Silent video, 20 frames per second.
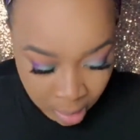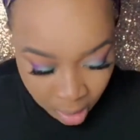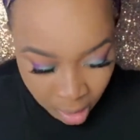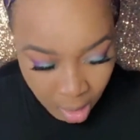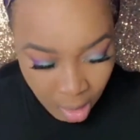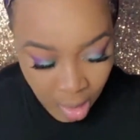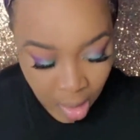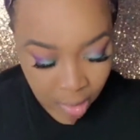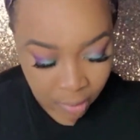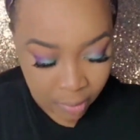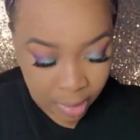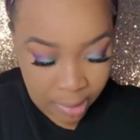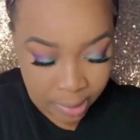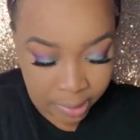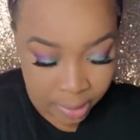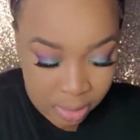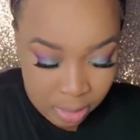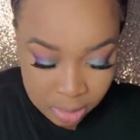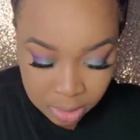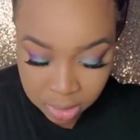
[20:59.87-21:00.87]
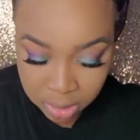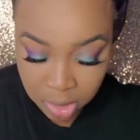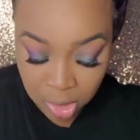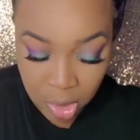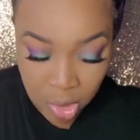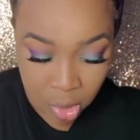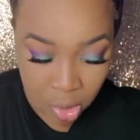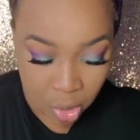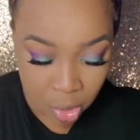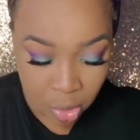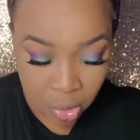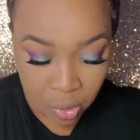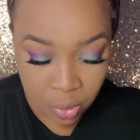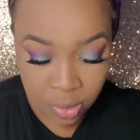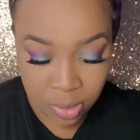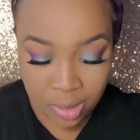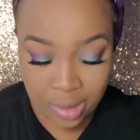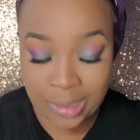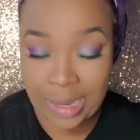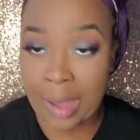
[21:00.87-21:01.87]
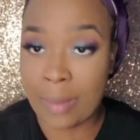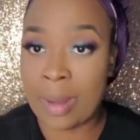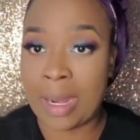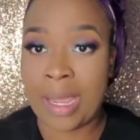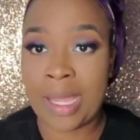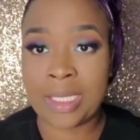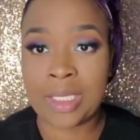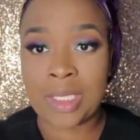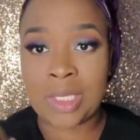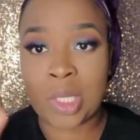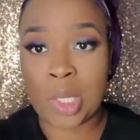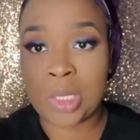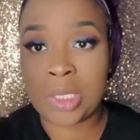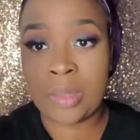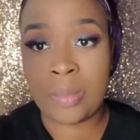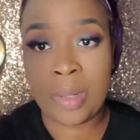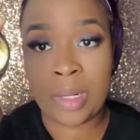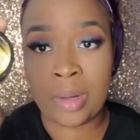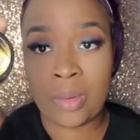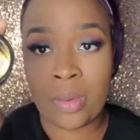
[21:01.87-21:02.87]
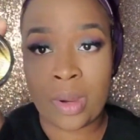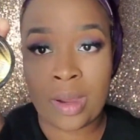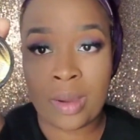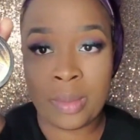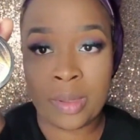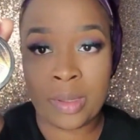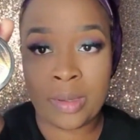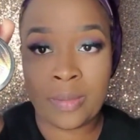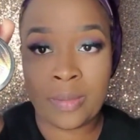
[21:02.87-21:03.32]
All right, so got my lashes on. It took me a little while, but